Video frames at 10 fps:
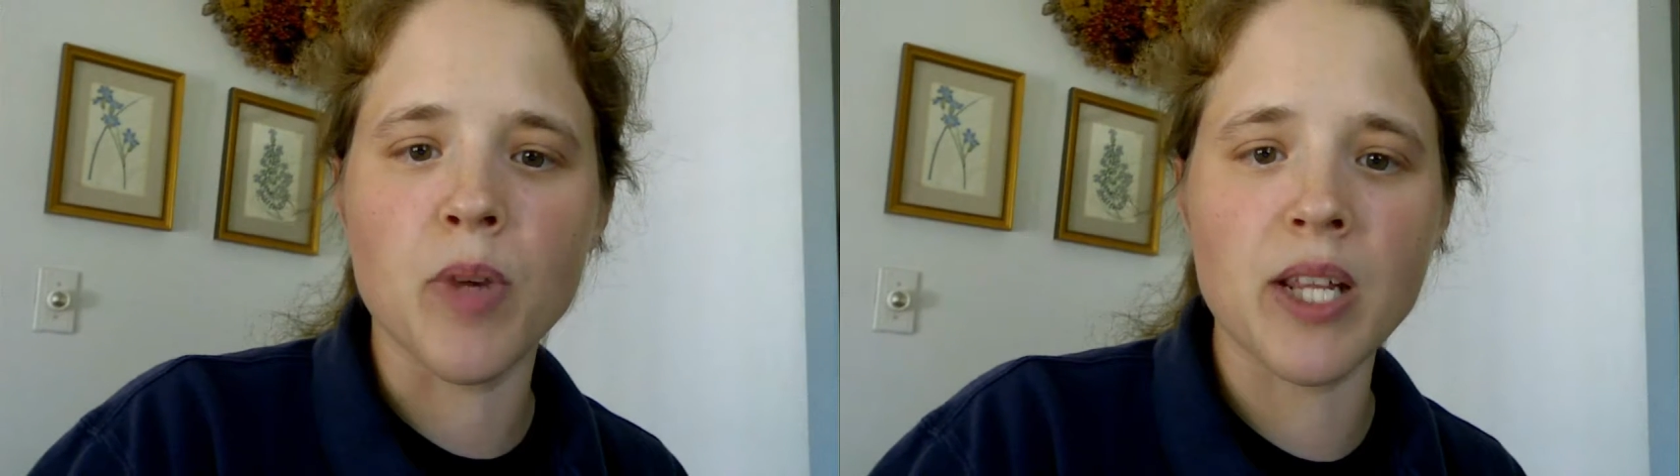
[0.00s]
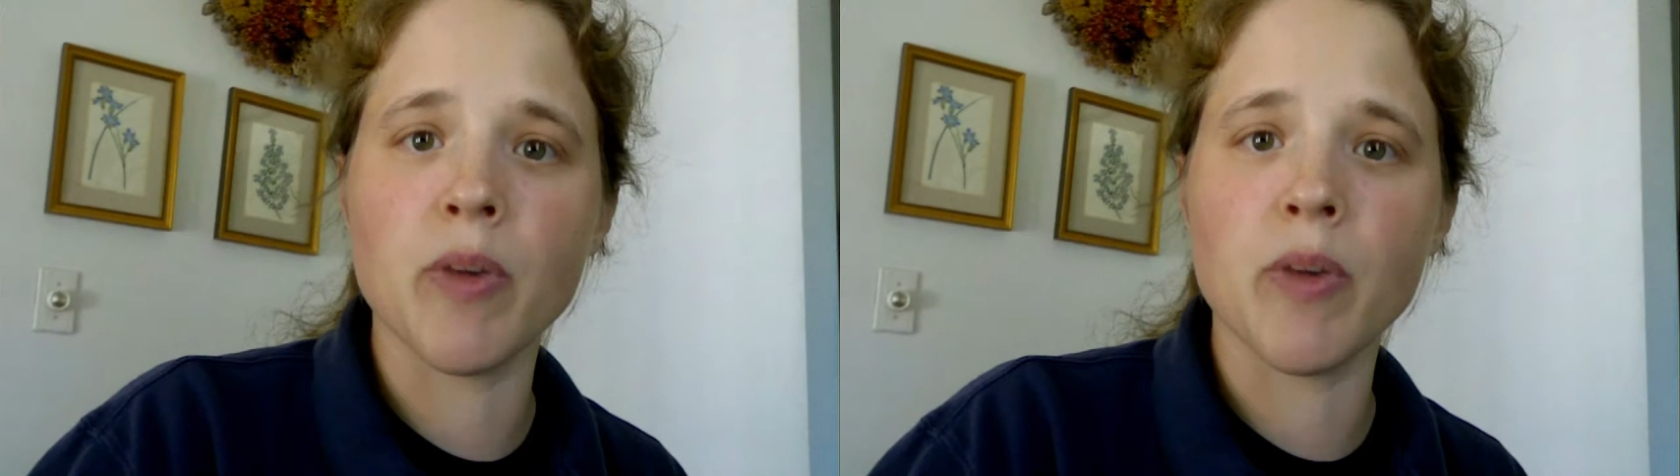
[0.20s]

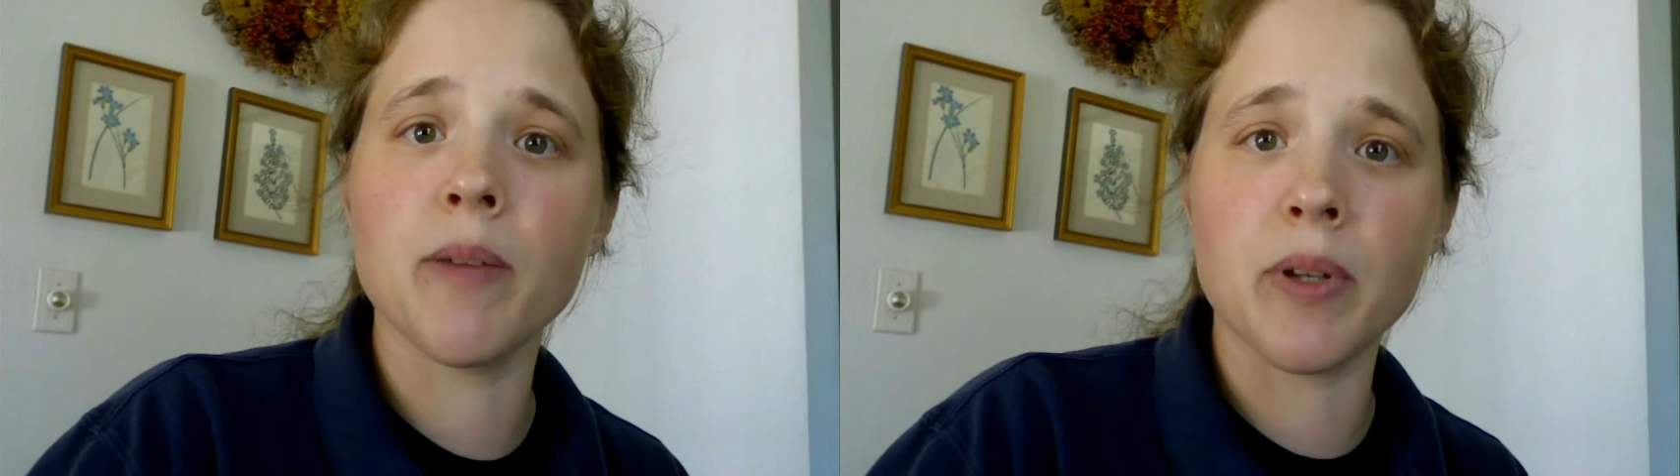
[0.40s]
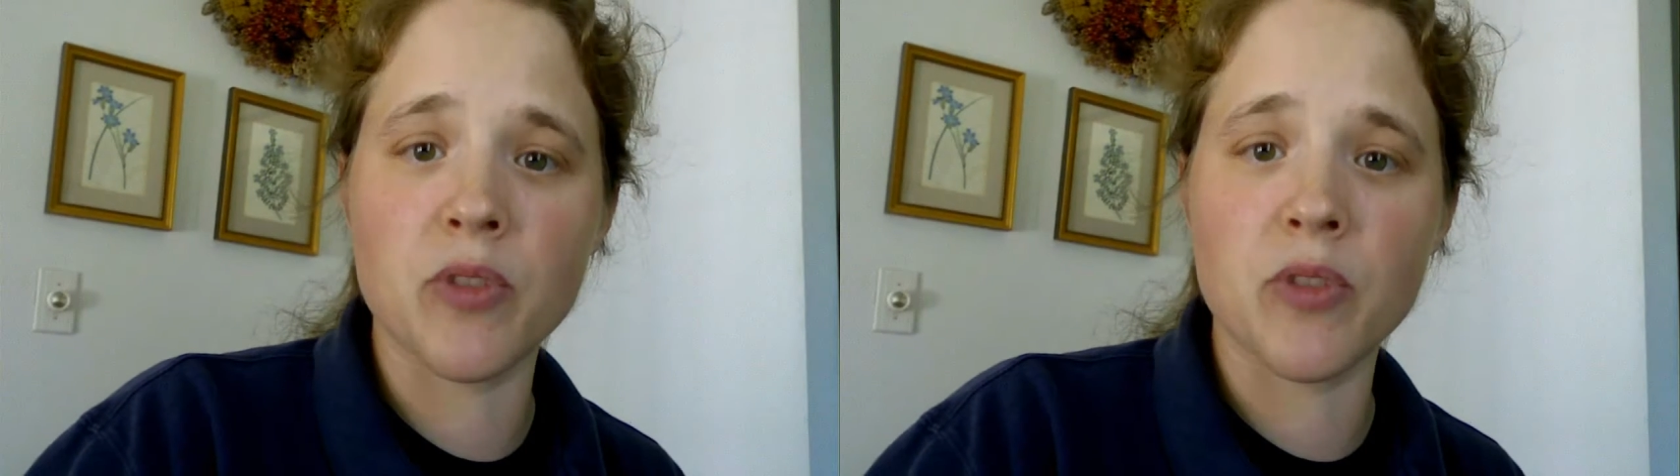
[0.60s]
money
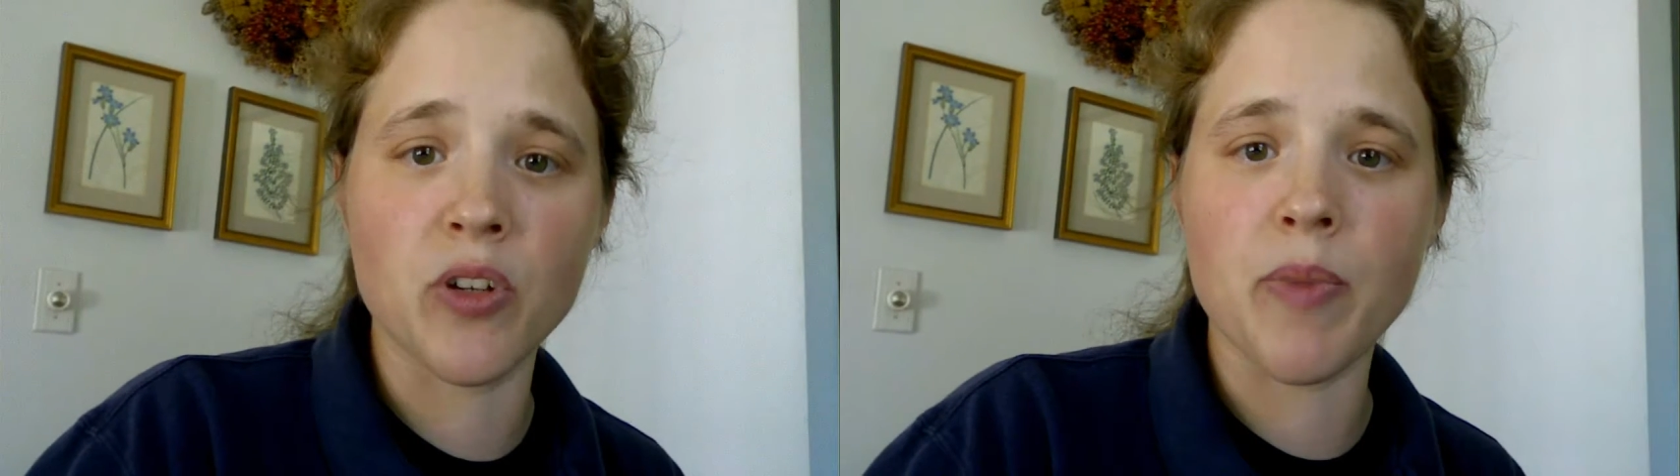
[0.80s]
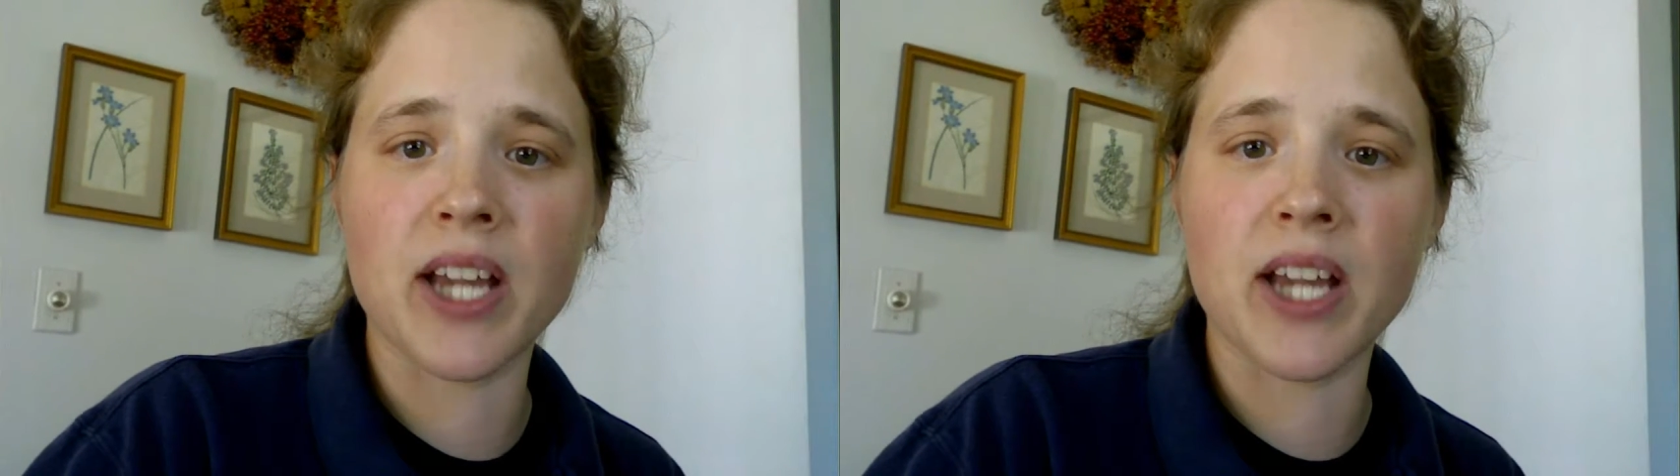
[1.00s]
by
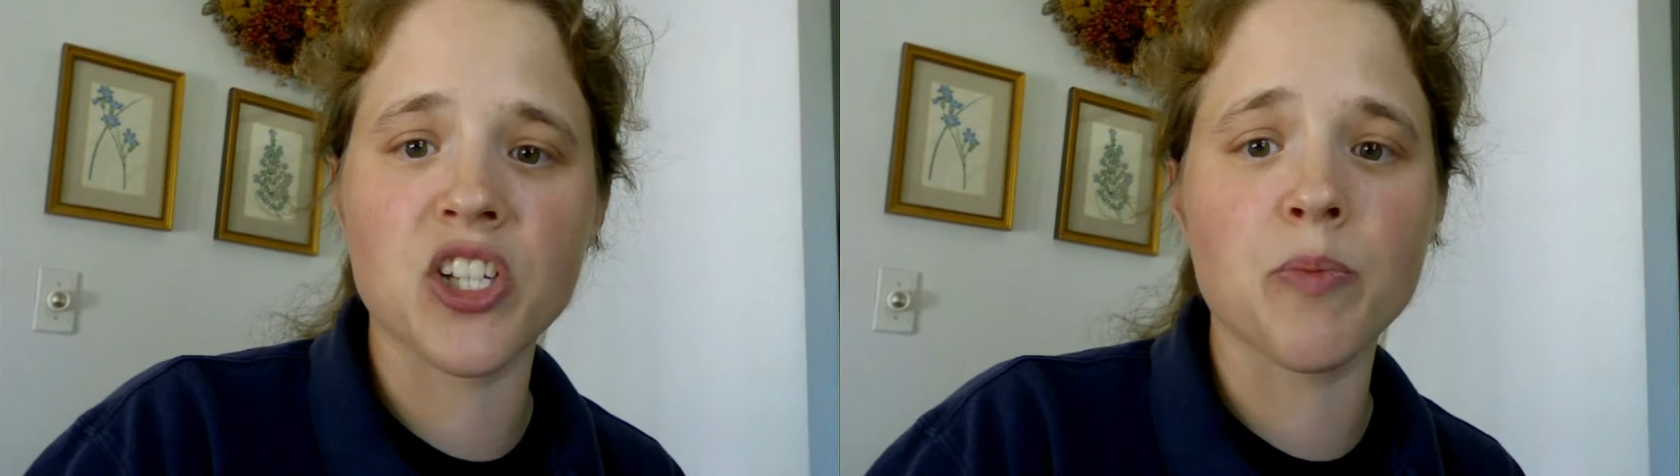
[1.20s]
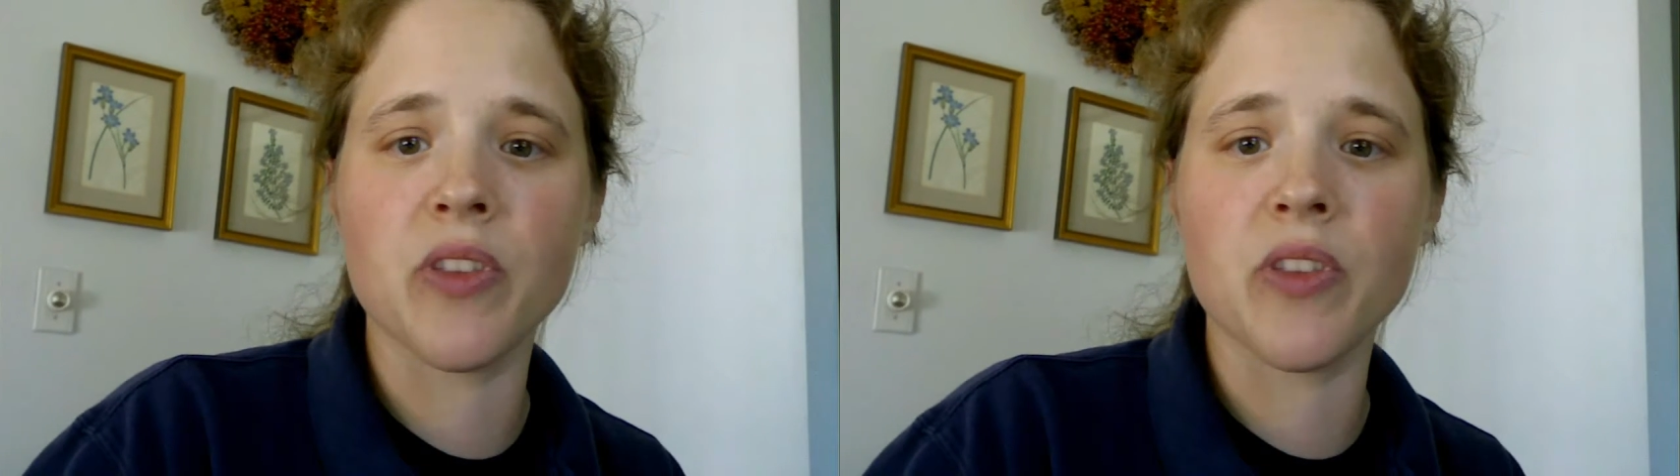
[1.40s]
doing packages,